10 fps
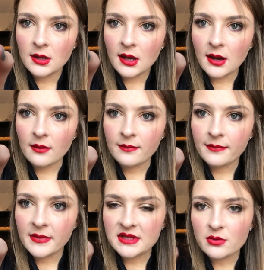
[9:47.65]
yeah,
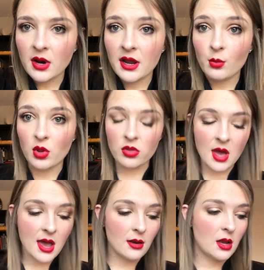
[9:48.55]
that's where I am with
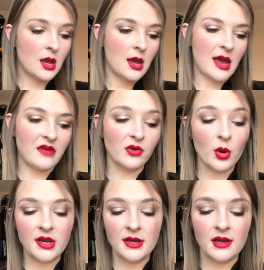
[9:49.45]
that. I have
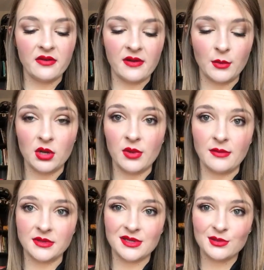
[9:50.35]
no idea if I'm going to be
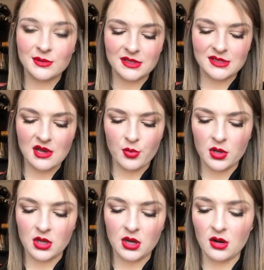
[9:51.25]
able to use this up
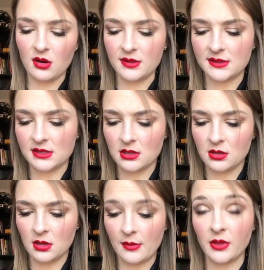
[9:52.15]
in a year.
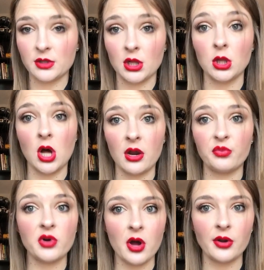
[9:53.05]
I mean, there's a lot
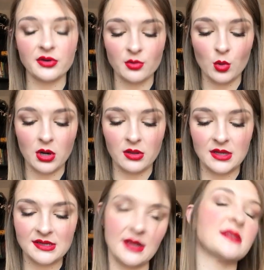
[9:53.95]
of product in one of
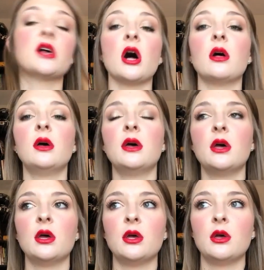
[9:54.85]
these, and I saw
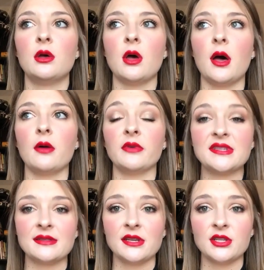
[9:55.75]

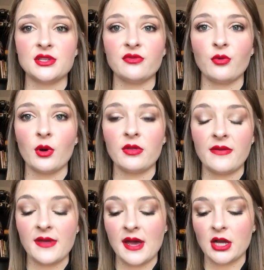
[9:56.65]
recently on Sephora
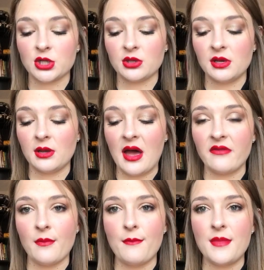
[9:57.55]
that they actually
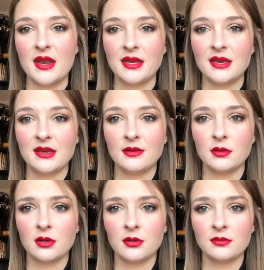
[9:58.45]
have a mini
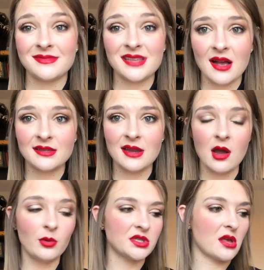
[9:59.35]
size
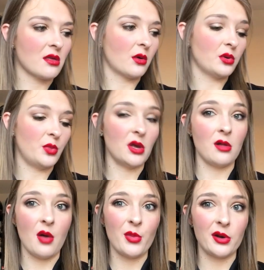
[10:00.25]
now, which I think would be a
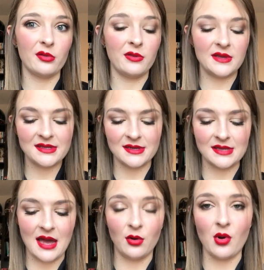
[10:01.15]
lot better than this because
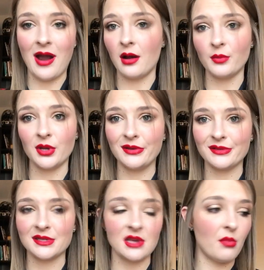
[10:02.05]
I don't know how I'm going to use
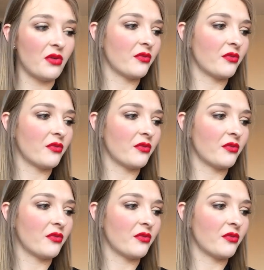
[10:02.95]
this up